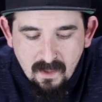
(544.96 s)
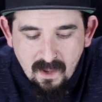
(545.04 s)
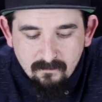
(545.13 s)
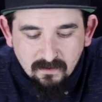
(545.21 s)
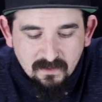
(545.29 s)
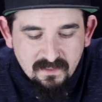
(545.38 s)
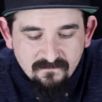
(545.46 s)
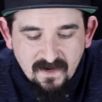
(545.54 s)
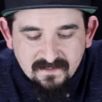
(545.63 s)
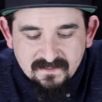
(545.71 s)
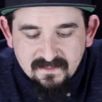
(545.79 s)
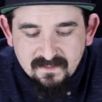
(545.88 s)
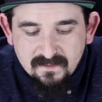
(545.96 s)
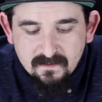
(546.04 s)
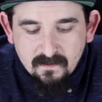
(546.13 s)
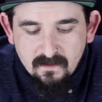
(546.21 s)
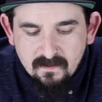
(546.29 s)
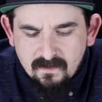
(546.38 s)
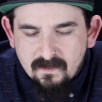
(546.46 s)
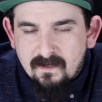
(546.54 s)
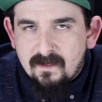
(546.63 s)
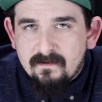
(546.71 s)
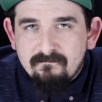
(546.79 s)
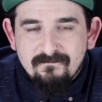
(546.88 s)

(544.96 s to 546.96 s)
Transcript: I believe I did a